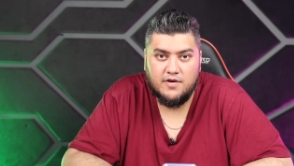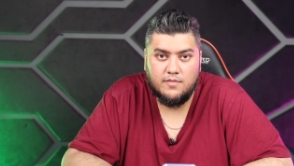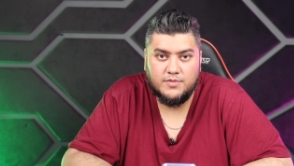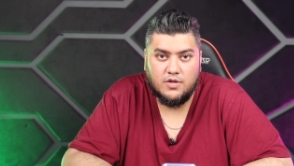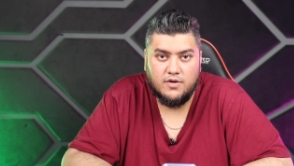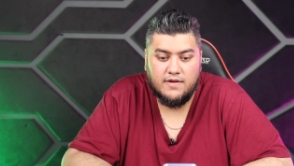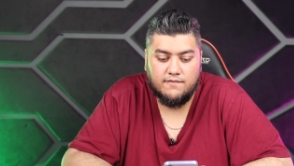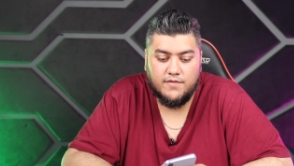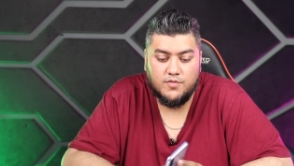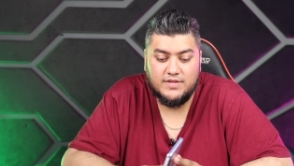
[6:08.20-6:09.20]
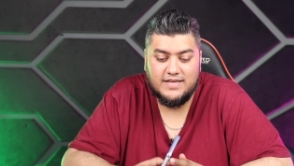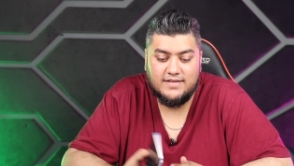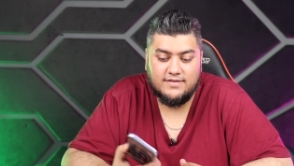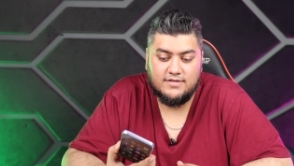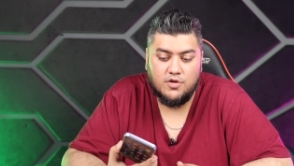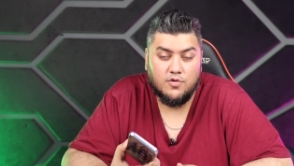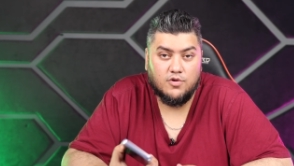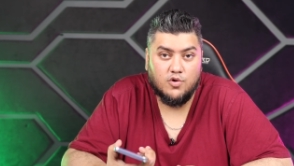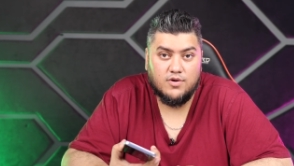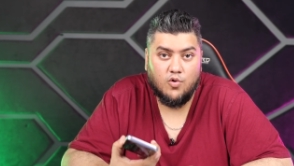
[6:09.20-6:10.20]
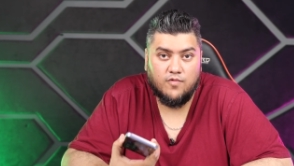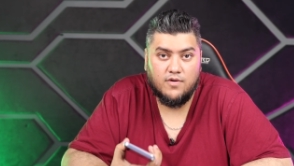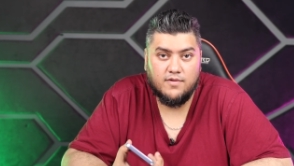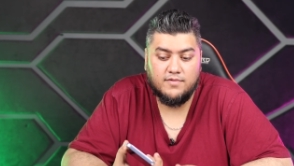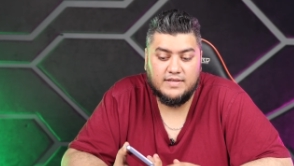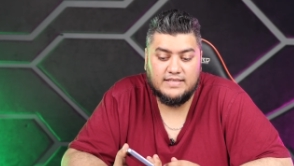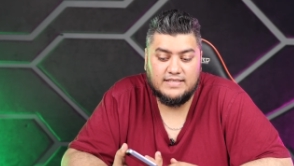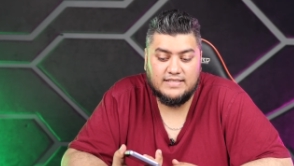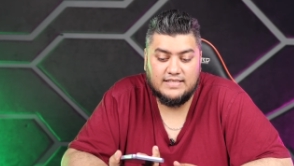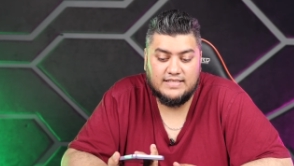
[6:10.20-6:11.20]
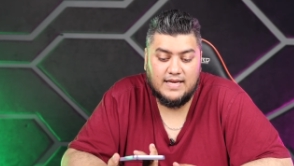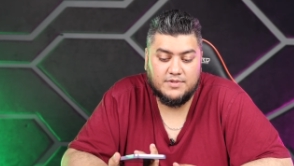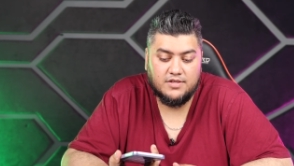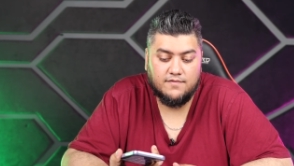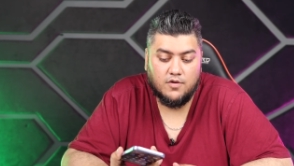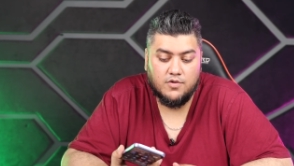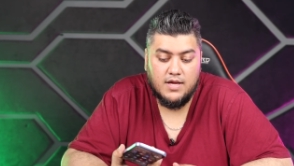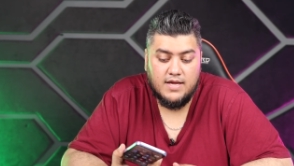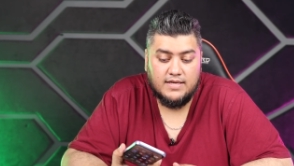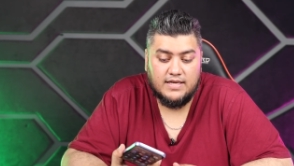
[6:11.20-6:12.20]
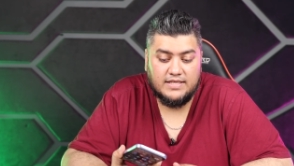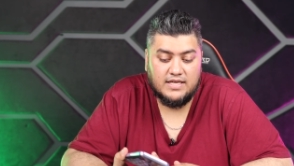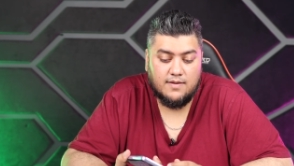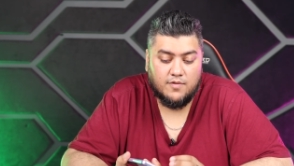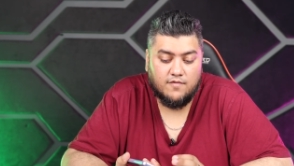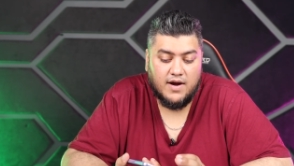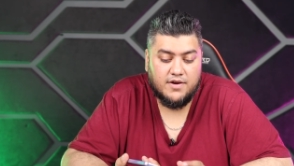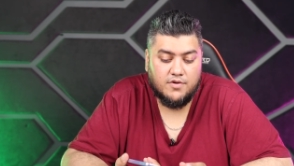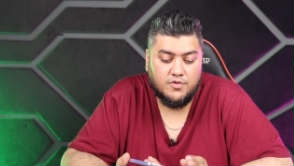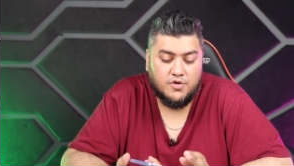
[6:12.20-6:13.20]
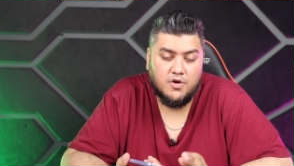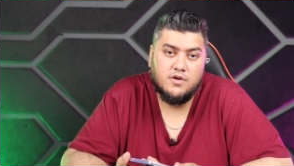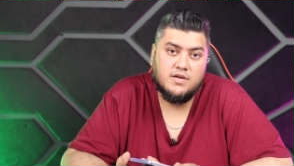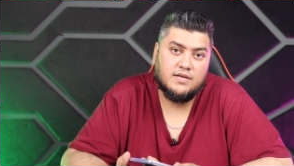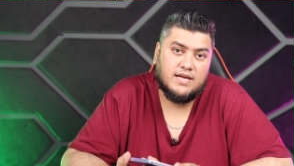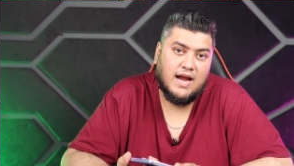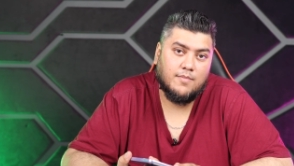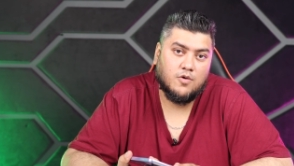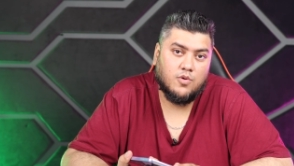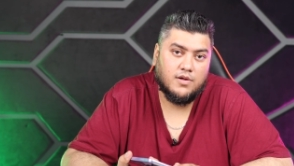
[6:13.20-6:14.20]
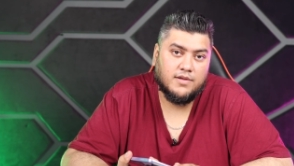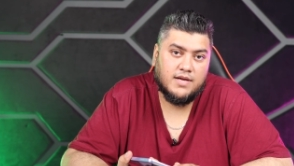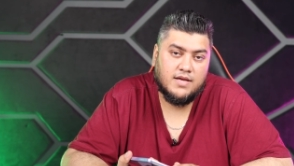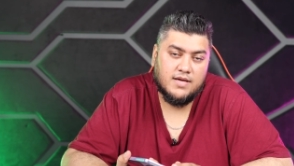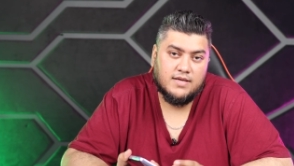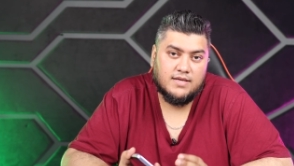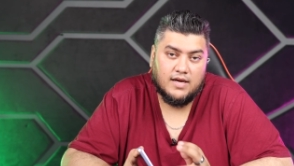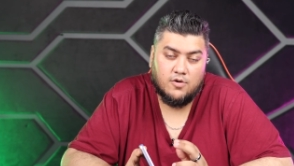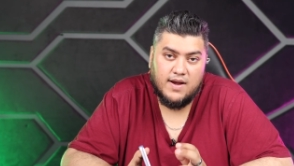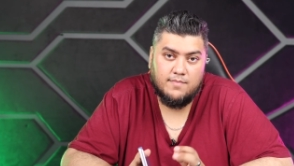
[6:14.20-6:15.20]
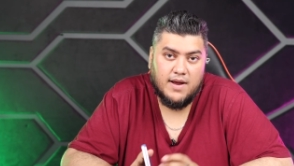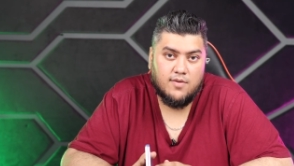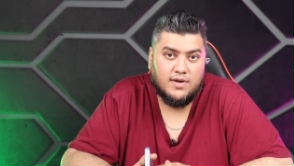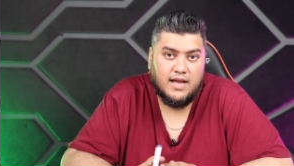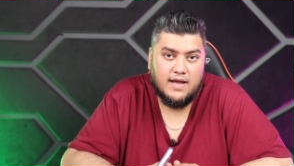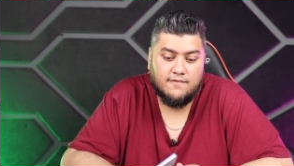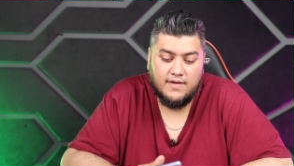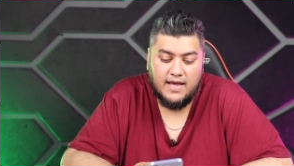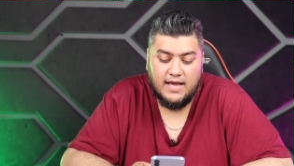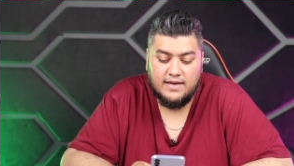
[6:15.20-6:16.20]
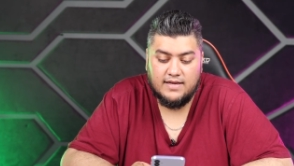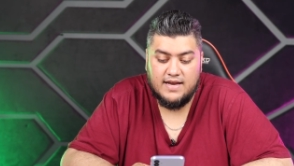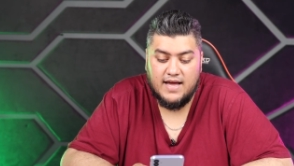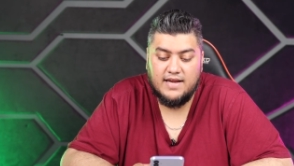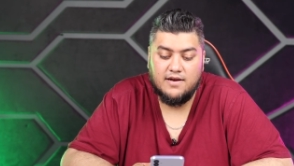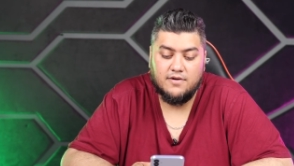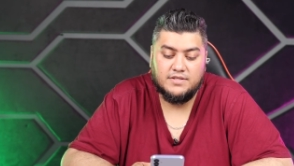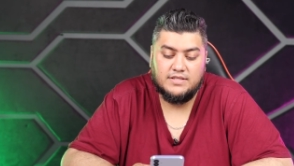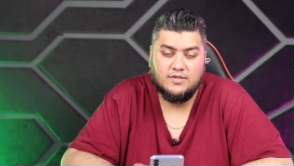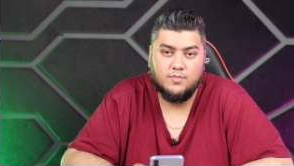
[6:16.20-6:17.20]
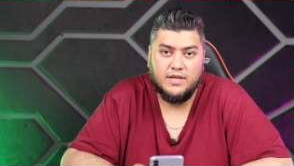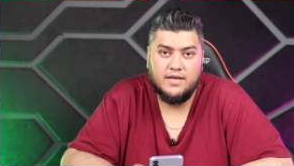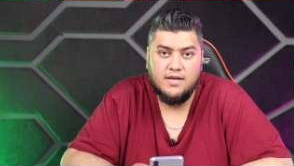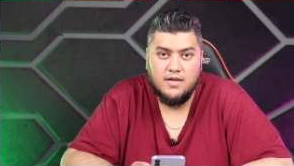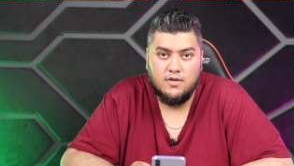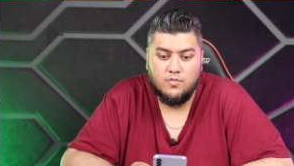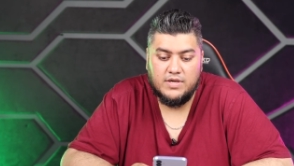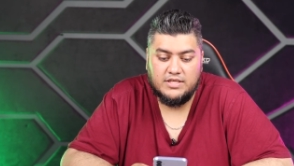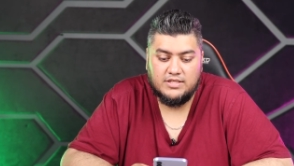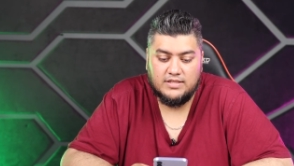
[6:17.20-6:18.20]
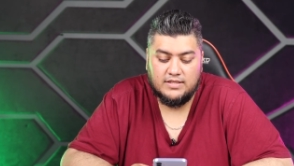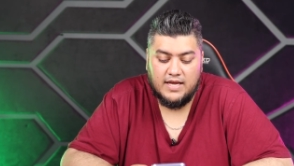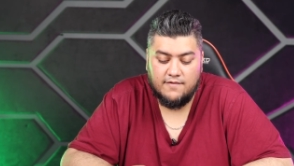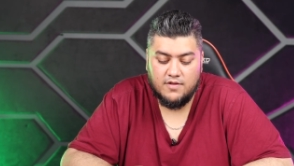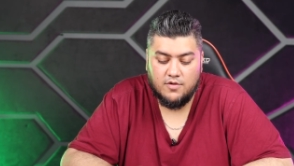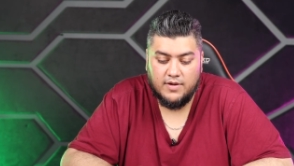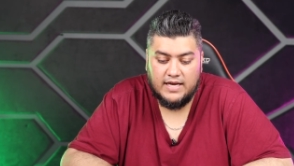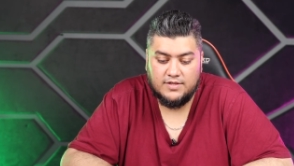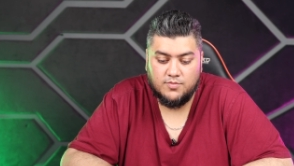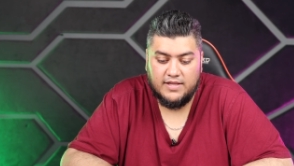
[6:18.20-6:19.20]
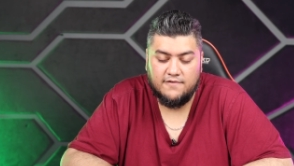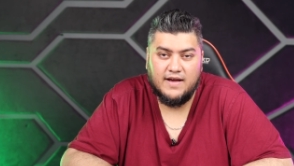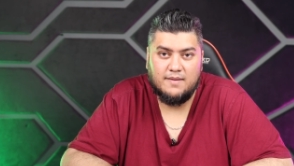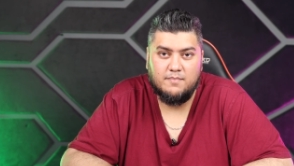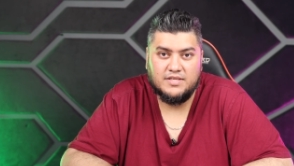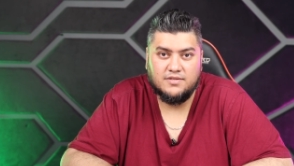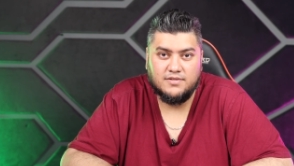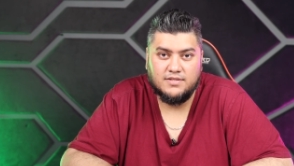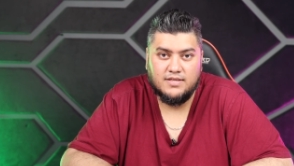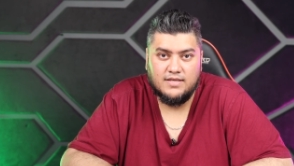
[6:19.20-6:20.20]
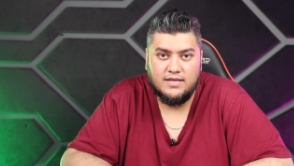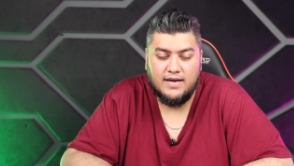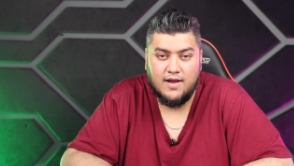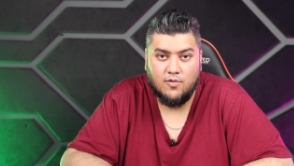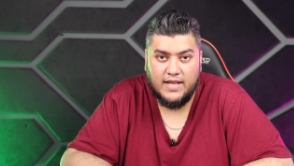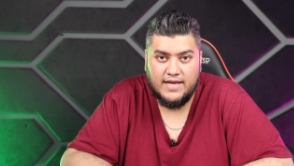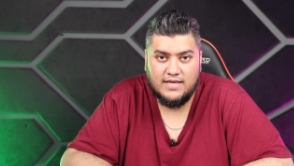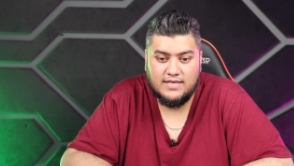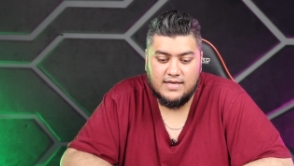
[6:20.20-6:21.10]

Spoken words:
dirhams on a phone, then look no further. This is a Samsung phone. It's going to provide you good camera quality, a great battery life, and a 90 Hz display, which even though it has really fat bezels and I don't like it,